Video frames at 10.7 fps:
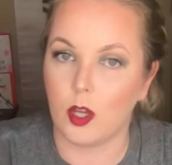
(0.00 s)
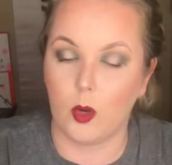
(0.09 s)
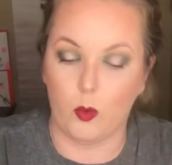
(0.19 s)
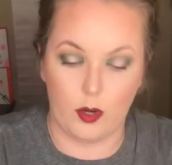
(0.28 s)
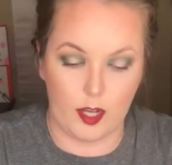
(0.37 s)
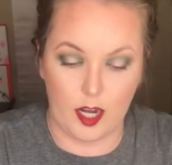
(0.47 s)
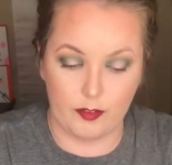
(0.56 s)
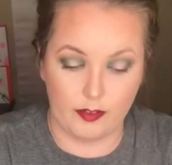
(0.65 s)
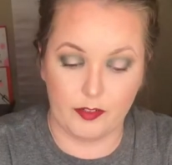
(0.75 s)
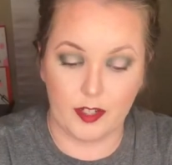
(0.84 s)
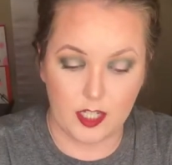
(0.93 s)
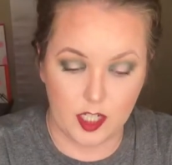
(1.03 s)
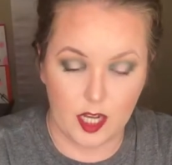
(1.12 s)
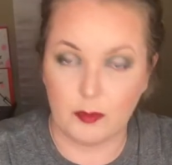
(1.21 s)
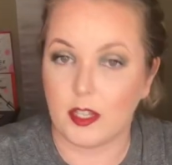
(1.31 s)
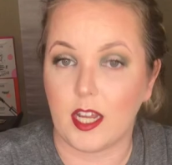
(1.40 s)
were kind of a funky
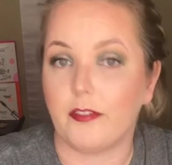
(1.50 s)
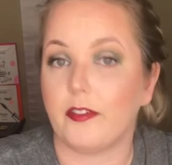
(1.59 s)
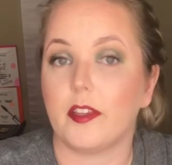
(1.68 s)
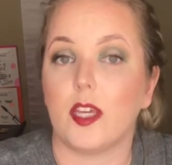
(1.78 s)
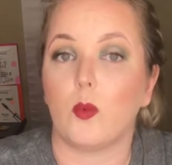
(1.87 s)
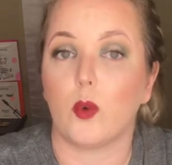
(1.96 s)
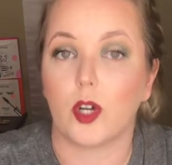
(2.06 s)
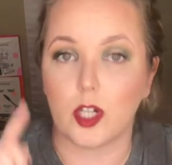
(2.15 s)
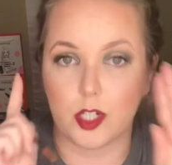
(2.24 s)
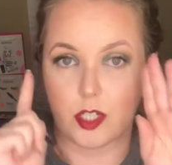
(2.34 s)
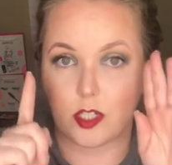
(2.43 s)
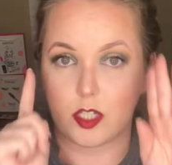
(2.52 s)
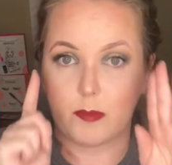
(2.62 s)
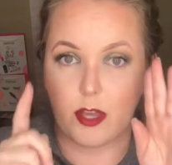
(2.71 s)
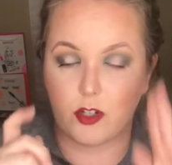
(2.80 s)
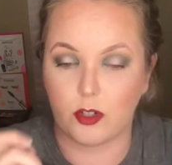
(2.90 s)
shape. They definitely weren't
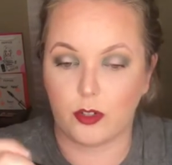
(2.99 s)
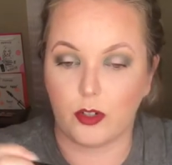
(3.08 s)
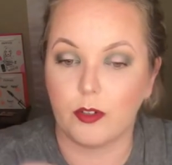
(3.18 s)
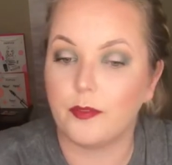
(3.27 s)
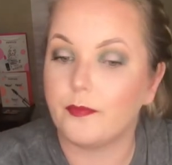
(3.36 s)
symmetrical.